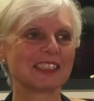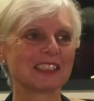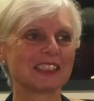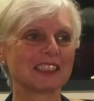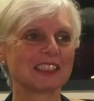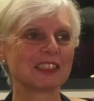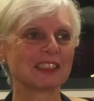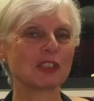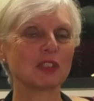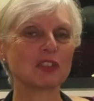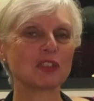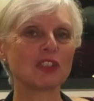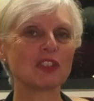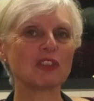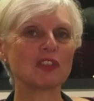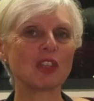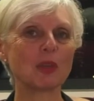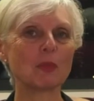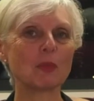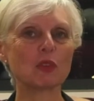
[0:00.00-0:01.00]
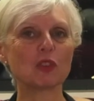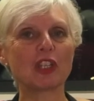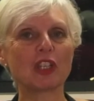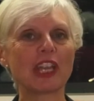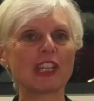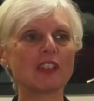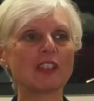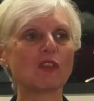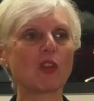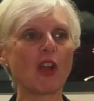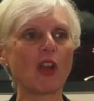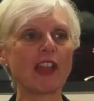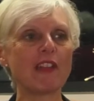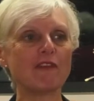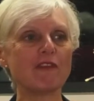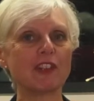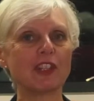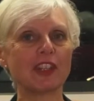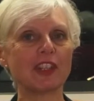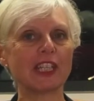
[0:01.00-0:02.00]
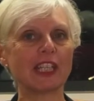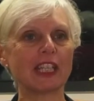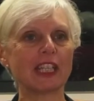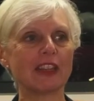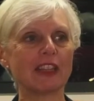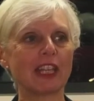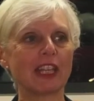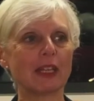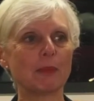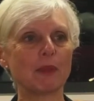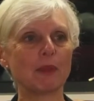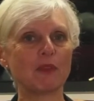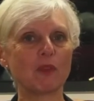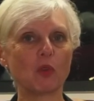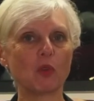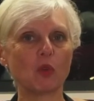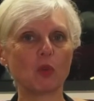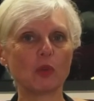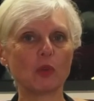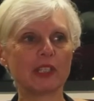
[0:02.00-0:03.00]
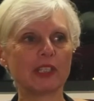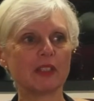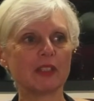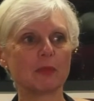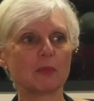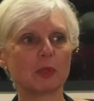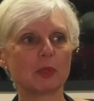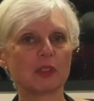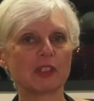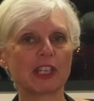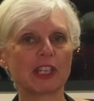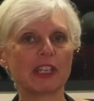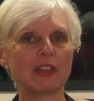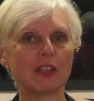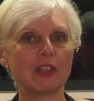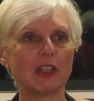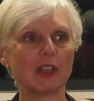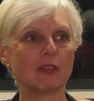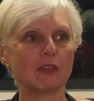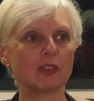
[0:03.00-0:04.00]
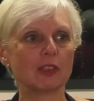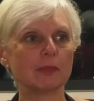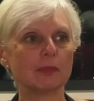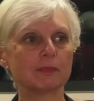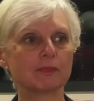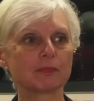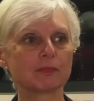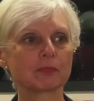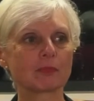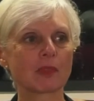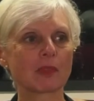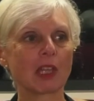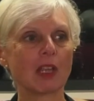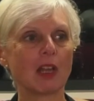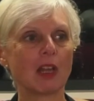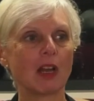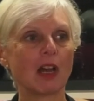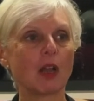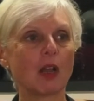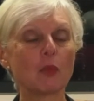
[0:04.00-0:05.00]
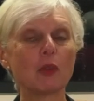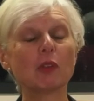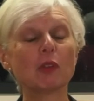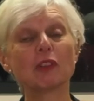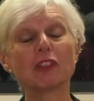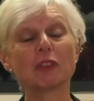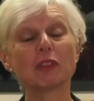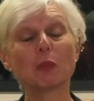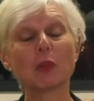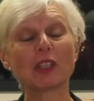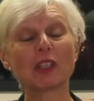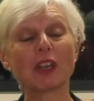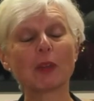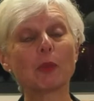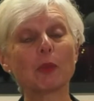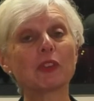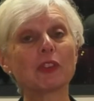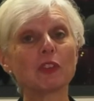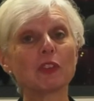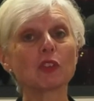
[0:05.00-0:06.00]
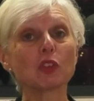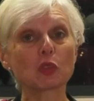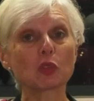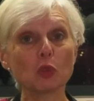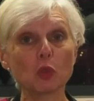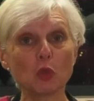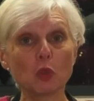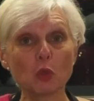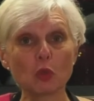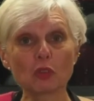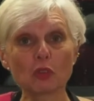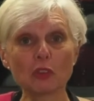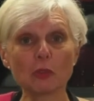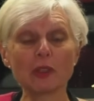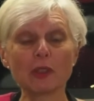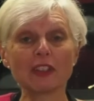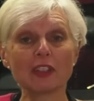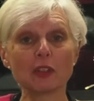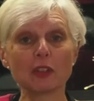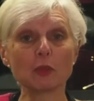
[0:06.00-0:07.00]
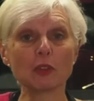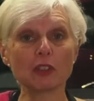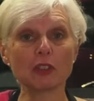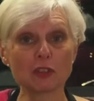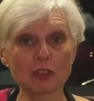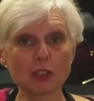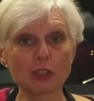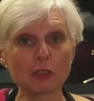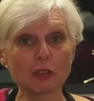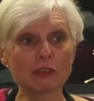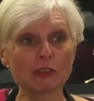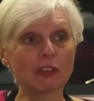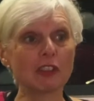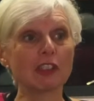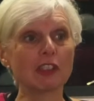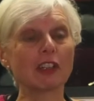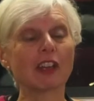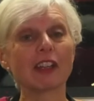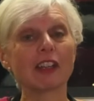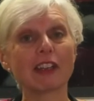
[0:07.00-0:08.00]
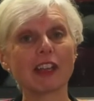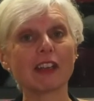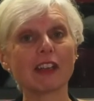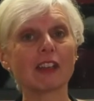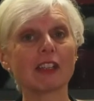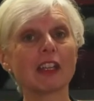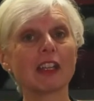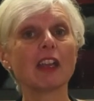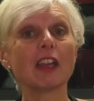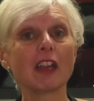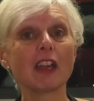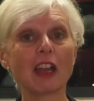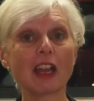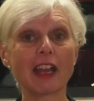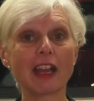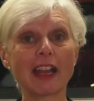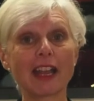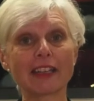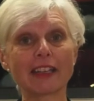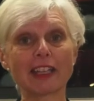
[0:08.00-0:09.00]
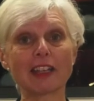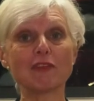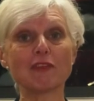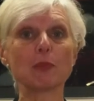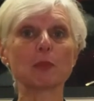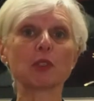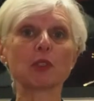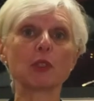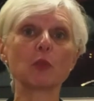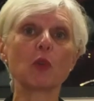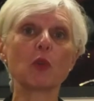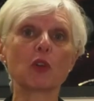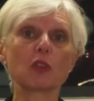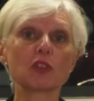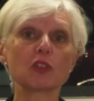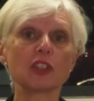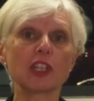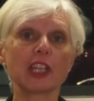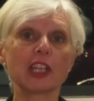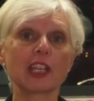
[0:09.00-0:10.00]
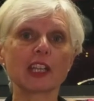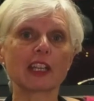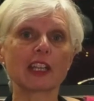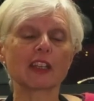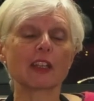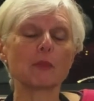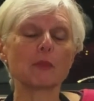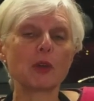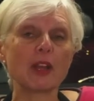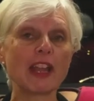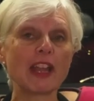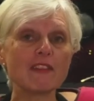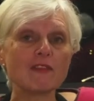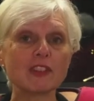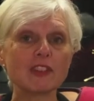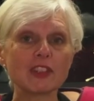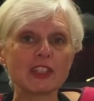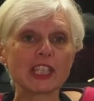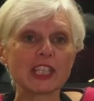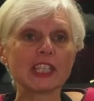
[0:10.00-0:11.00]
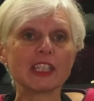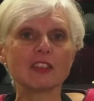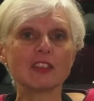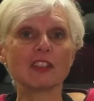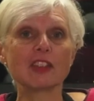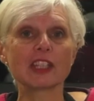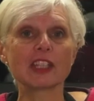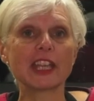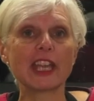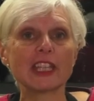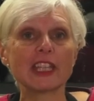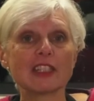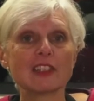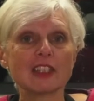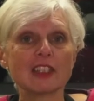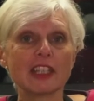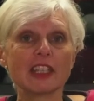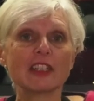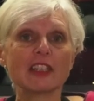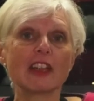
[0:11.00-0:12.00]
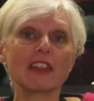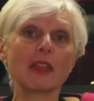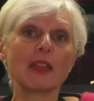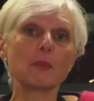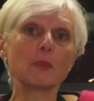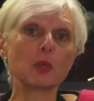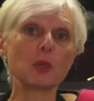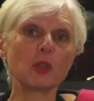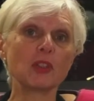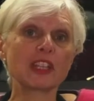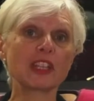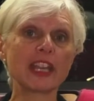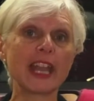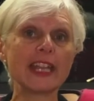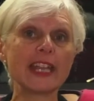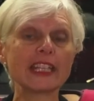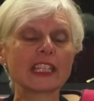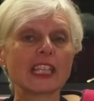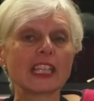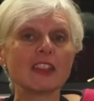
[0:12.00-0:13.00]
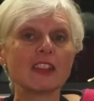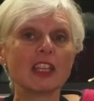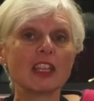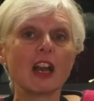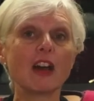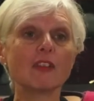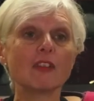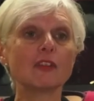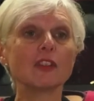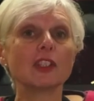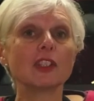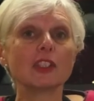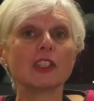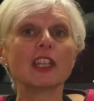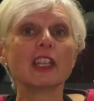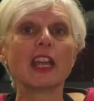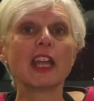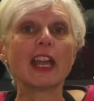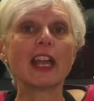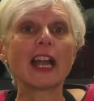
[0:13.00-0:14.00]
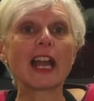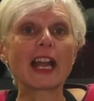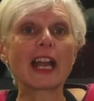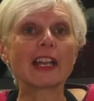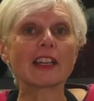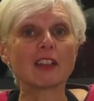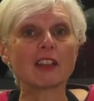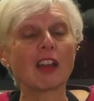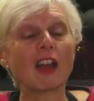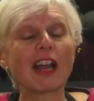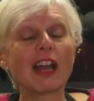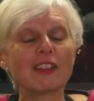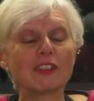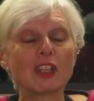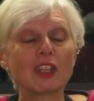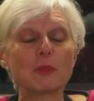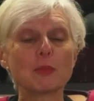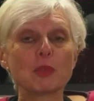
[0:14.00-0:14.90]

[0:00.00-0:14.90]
So just double check you've got everything in there before we put it in the oven. I will just, when I was at school doing this with children and I had everybody watching and I put everything into the cake tin, I then put the cake in the oven, and as I